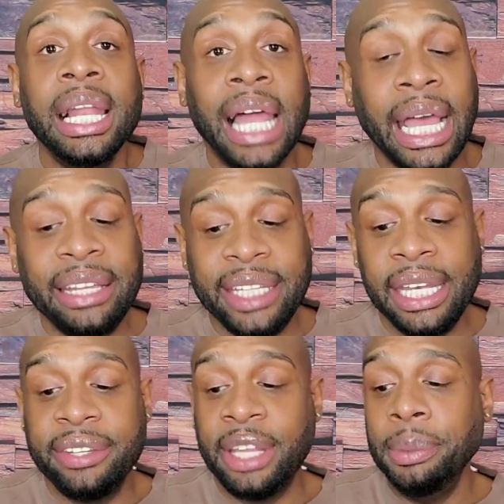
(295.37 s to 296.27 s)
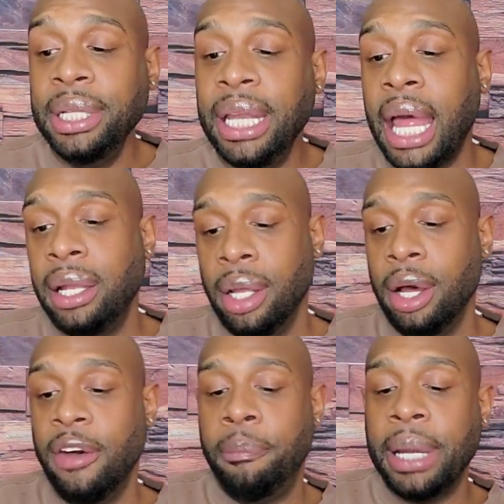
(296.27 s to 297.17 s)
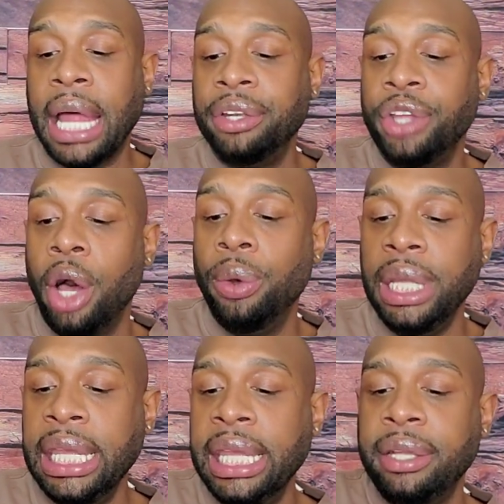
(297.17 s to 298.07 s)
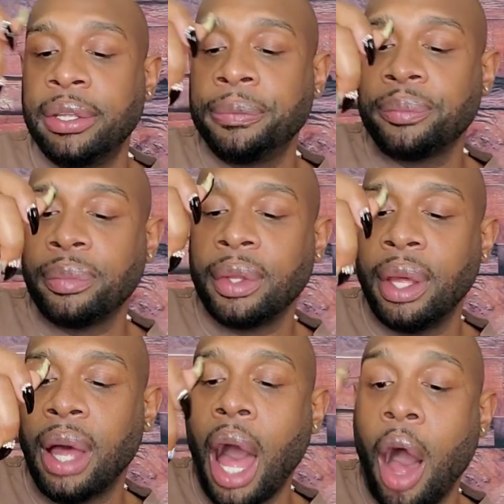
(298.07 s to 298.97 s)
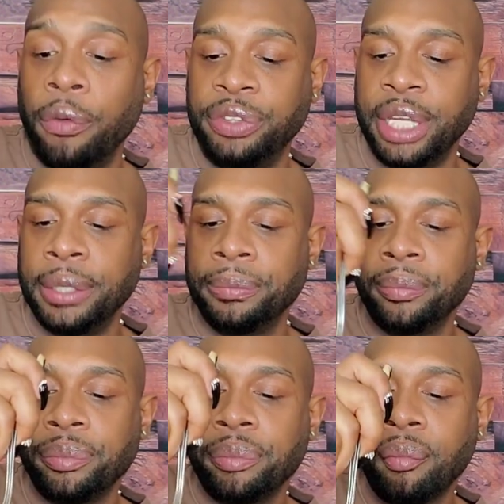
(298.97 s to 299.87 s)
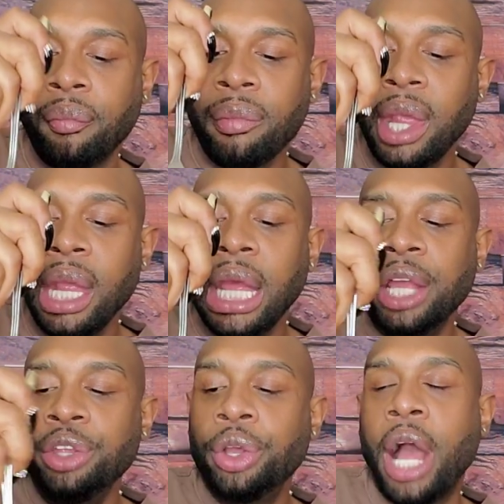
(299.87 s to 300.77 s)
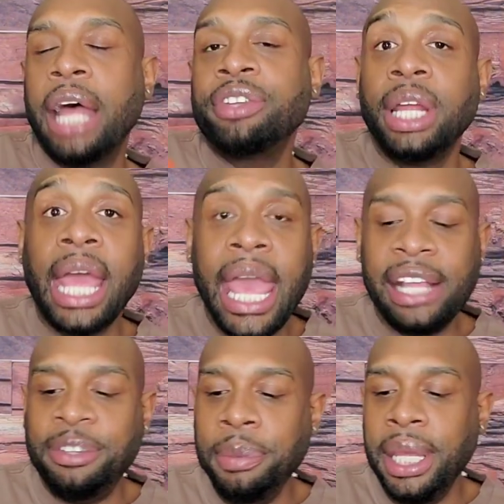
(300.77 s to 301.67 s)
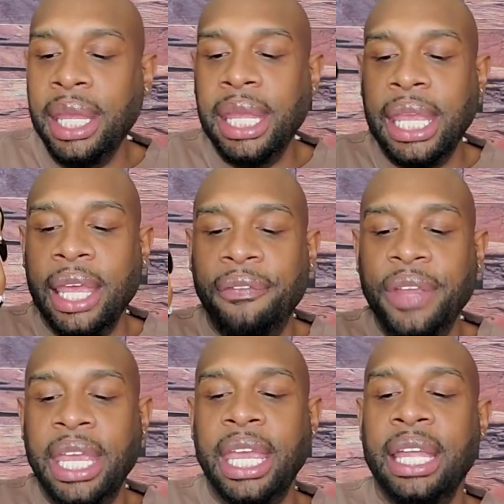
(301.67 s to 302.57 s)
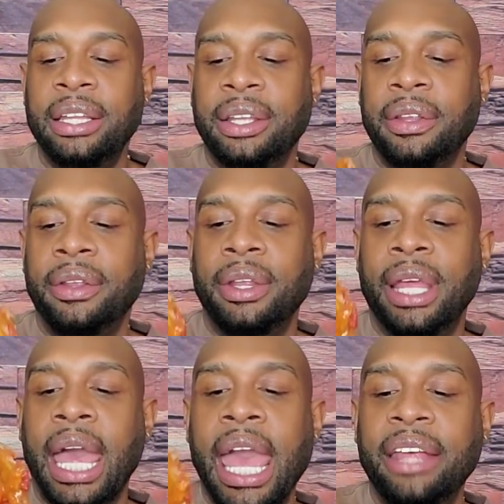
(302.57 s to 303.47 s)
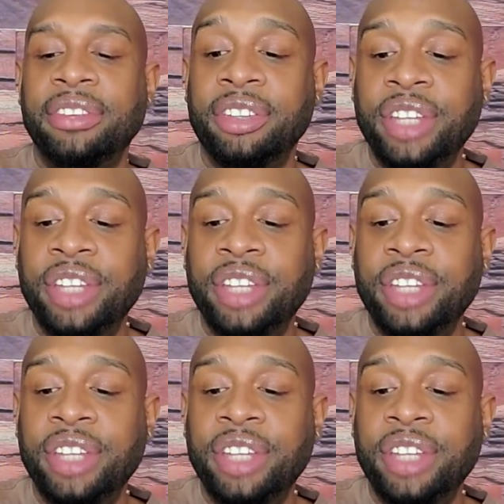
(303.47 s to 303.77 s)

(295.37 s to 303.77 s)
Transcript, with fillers: Like I said, it's something that I love, but I don't eat often. You guys going to ask me if it has the